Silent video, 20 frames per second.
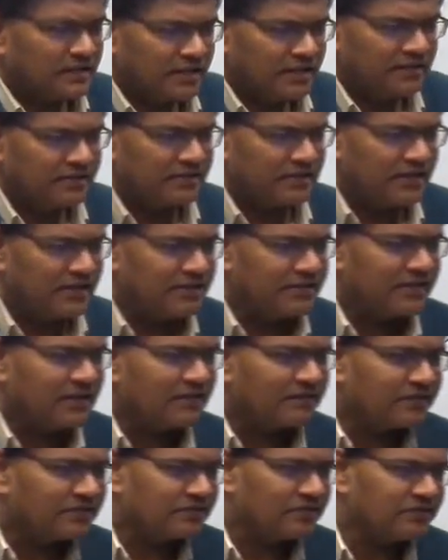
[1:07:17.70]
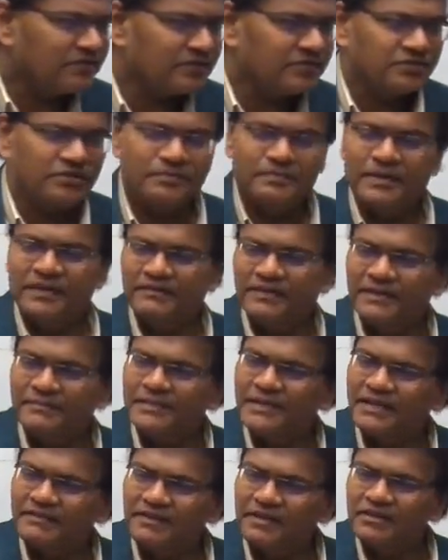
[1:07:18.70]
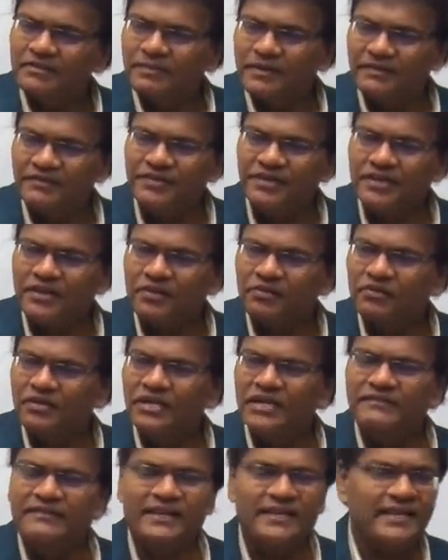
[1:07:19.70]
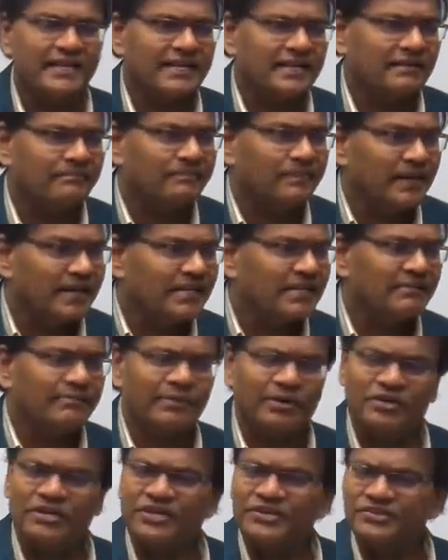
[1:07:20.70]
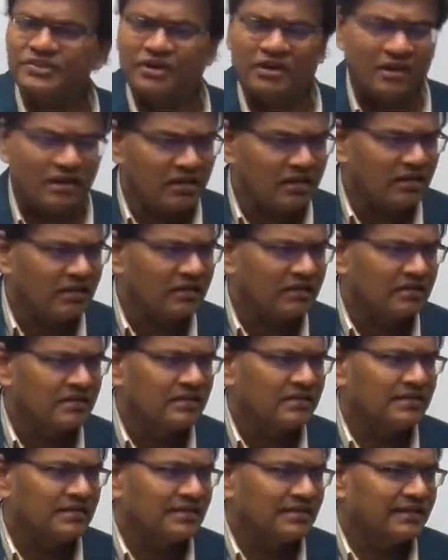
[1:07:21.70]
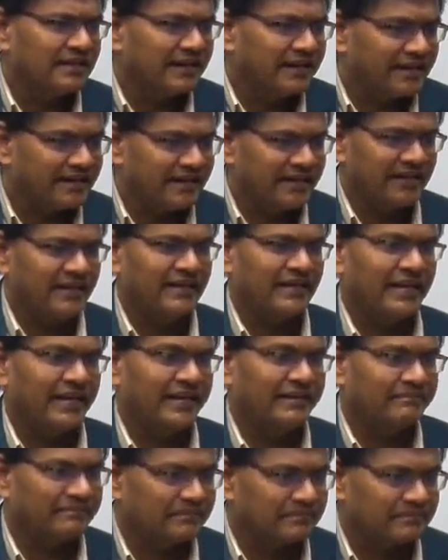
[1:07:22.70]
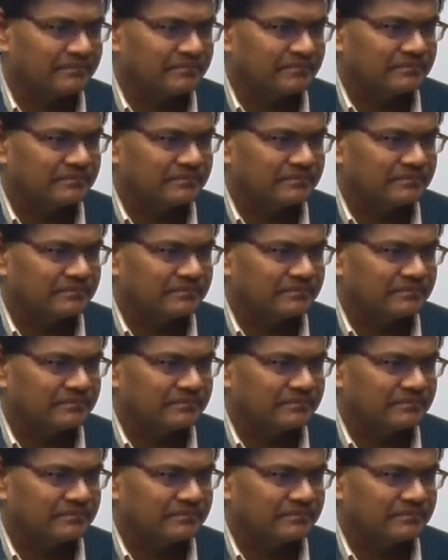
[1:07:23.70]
This leasing of resources will be given to the private sector only when they complete the projects on time.